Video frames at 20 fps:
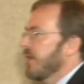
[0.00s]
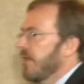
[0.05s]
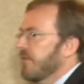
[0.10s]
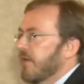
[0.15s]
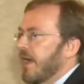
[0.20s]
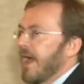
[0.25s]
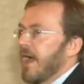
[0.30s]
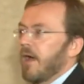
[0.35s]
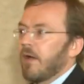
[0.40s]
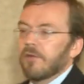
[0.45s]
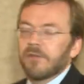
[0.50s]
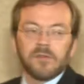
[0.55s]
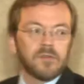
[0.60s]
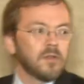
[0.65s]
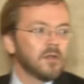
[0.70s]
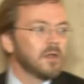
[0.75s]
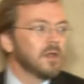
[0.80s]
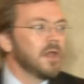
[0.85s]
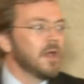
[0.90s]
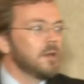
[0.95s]
another house.
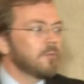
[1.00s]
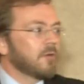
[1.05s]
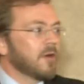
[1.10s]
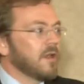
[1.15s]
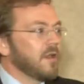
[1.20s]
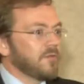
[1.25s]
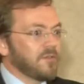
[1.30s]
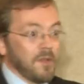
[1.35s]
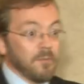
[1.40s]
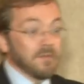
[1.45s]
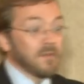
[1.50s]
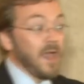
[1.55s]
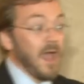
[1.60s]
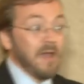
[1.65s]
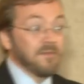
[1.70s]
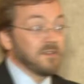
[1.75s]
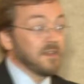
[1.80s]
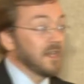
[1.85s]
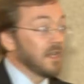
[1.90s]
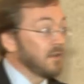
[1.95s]
Some of them
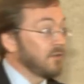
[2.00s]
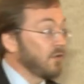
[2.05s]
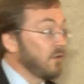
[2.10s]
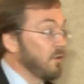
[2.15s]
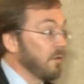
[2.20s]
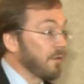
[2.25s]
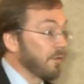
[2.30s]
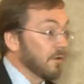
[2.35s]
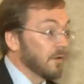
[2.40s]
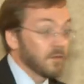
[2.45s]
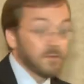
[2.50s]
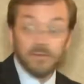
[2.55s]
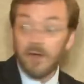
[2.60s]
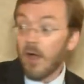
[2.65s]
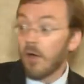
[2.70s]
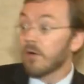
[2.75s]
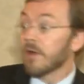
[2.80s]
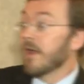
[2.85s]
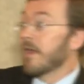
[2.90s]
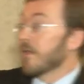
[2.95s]
have to get 2/3
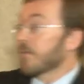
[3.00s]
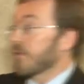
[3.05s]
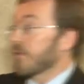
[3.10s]
vote. The